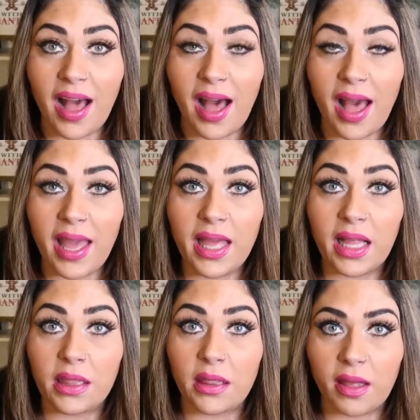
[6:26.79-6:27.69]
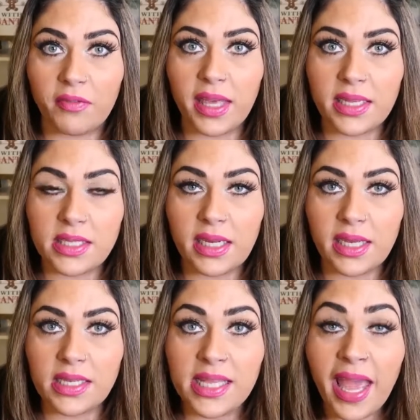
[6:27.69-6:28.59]
I love
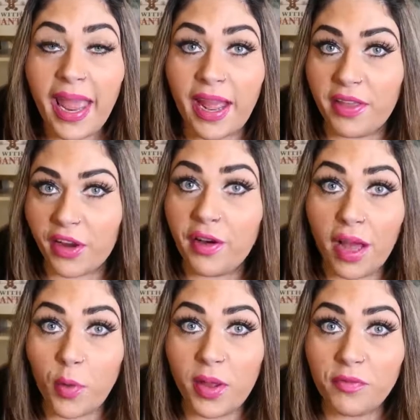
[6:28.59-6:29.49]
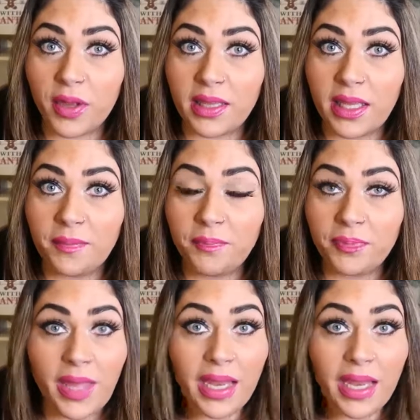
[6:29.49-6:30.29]
quesadillas and they are not point friendly.